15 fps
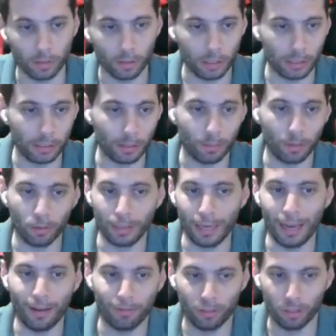not just about
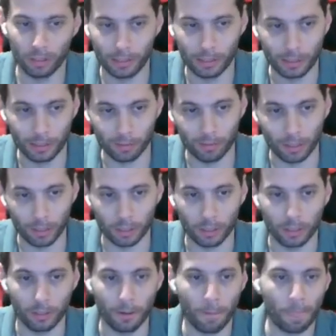the average
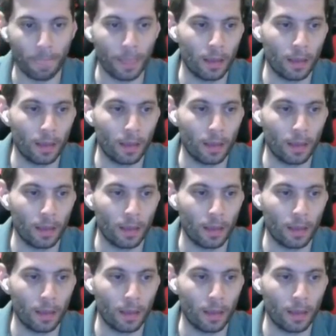satisfaction.